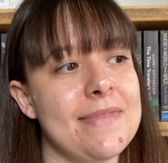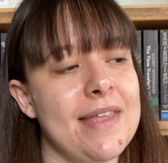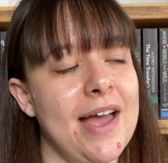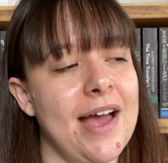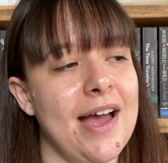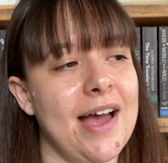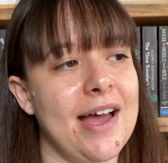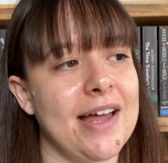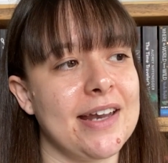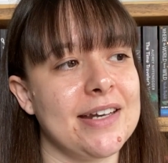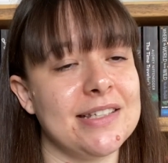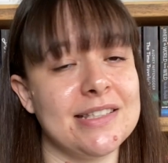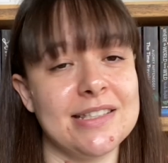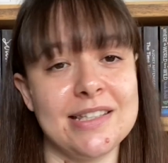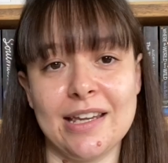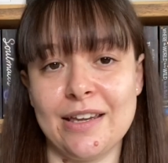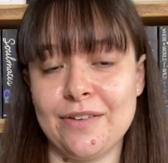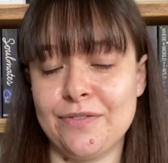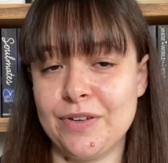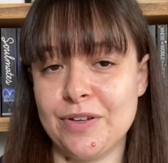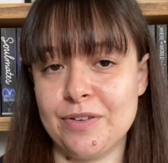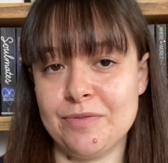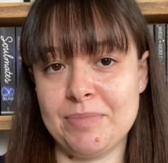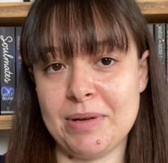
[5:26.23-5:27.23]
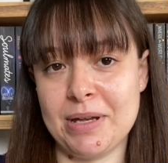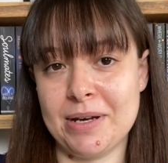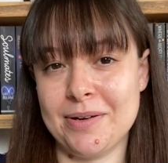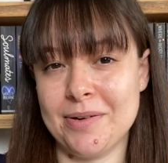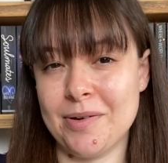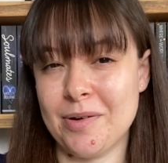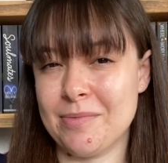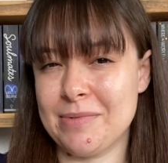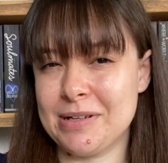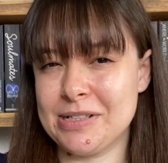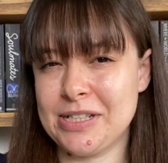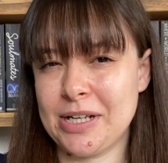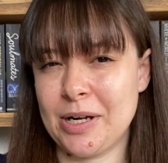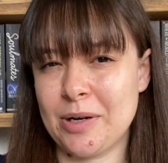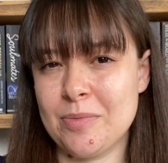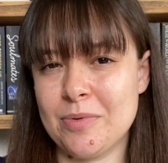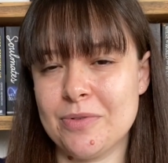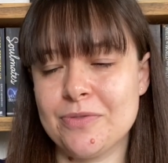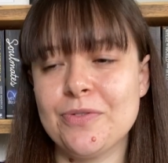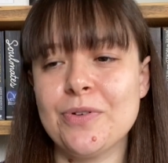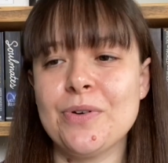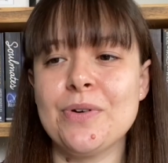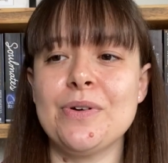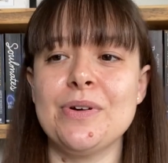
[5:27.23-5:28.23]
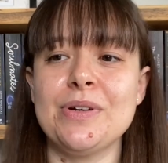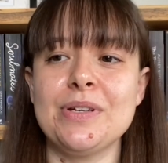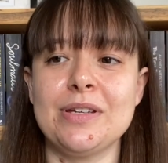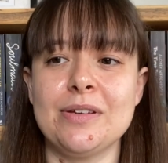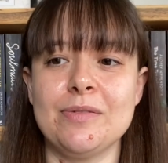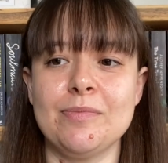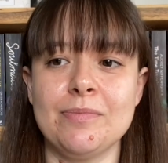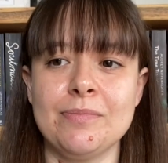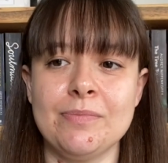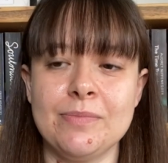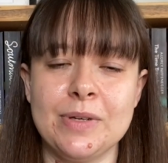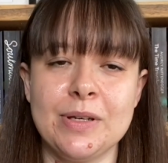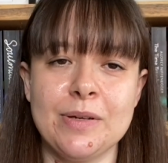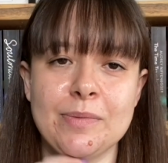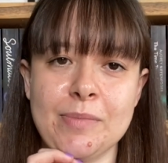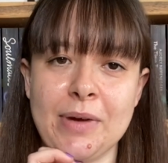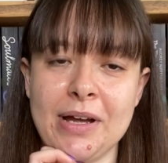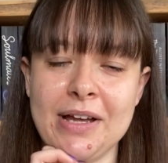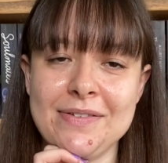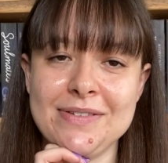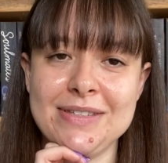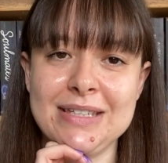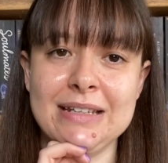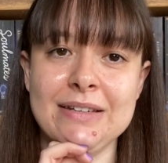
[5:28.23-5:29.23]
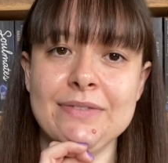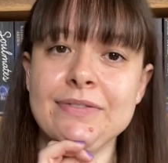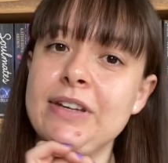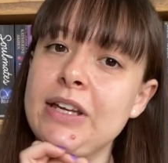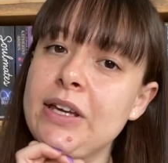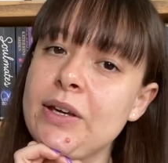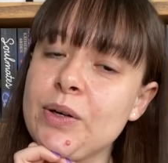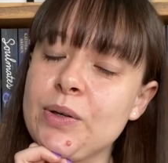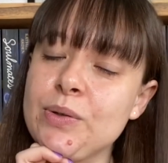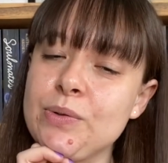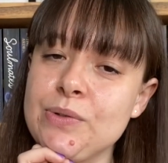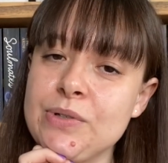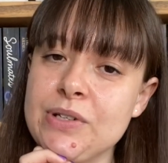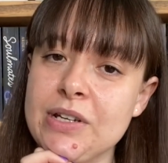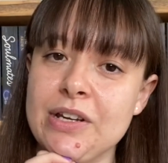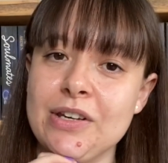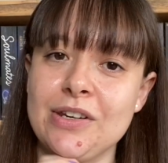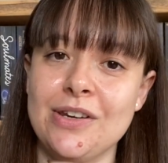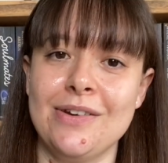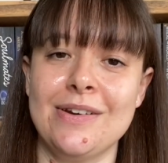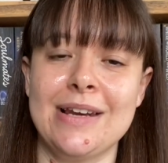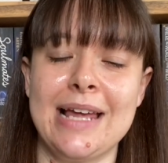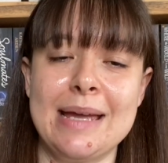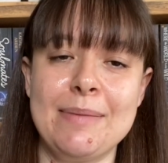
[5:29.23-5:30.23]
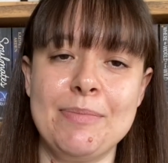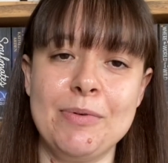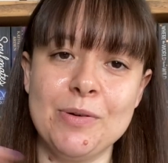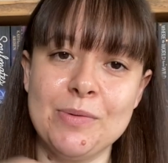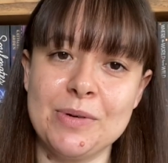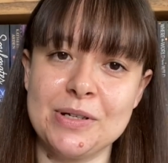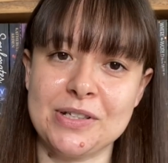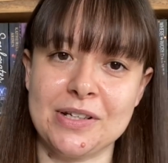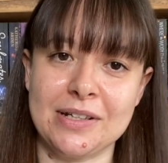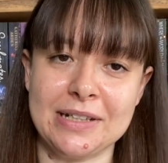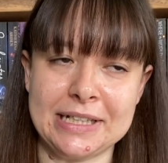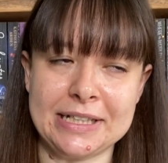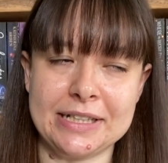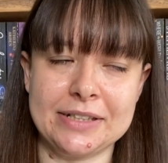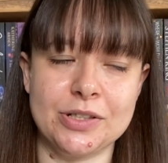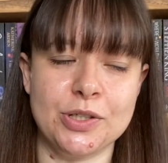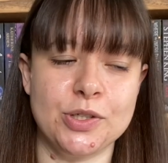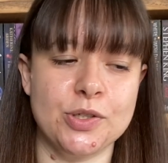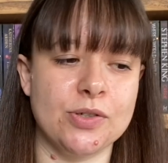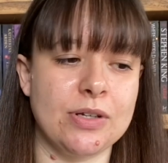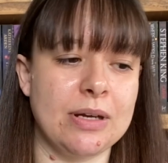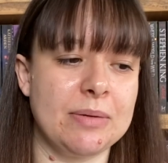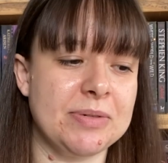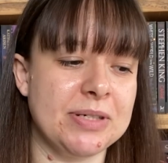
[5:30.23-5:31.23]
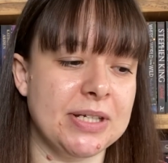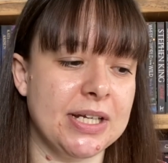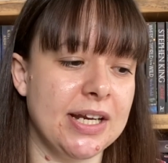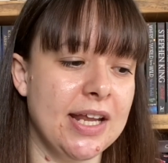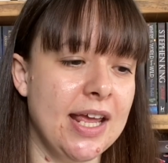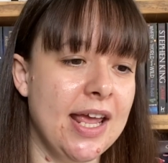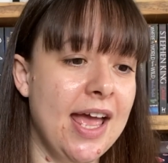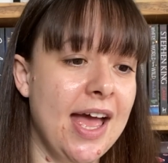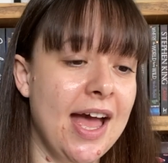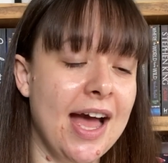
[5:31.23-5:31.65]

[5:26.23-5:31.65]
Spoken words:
And if you've been on my channel before, you might have seen a video called A New Label, which I'll link in the description.